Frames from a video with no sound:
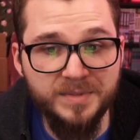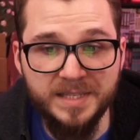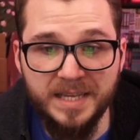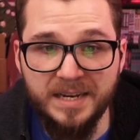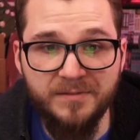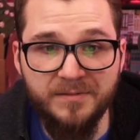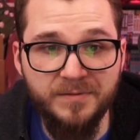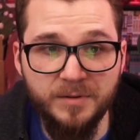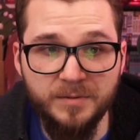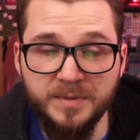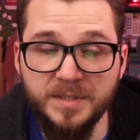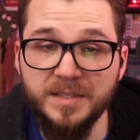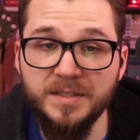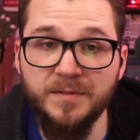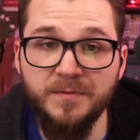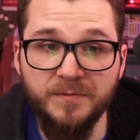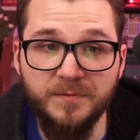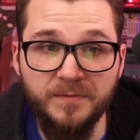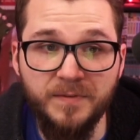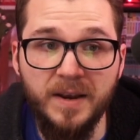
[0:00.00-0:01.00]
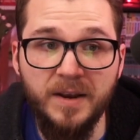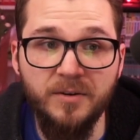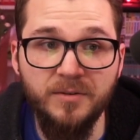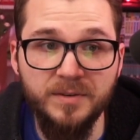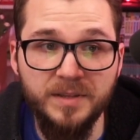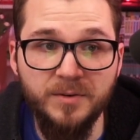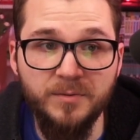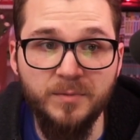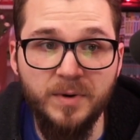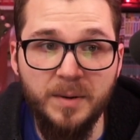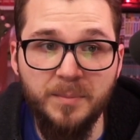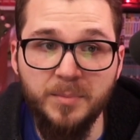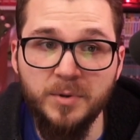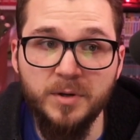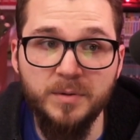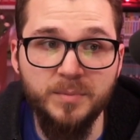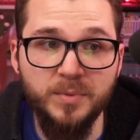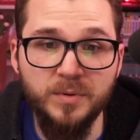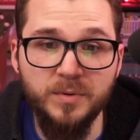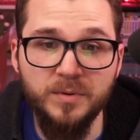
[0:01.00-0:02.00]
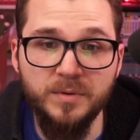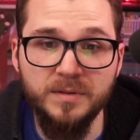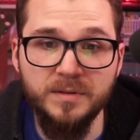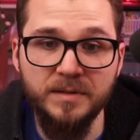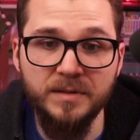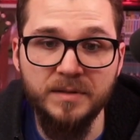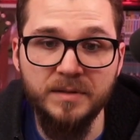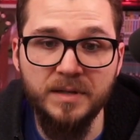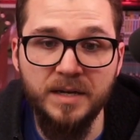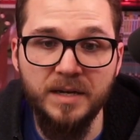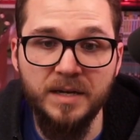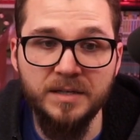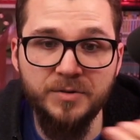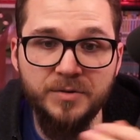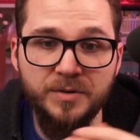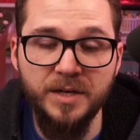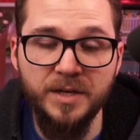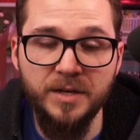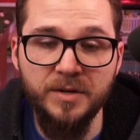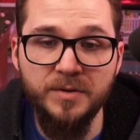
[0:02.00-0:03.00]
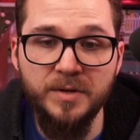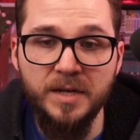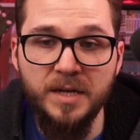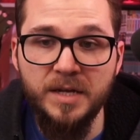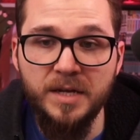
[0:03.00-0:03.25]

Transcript: Leiden Films is a fairly reputable studio.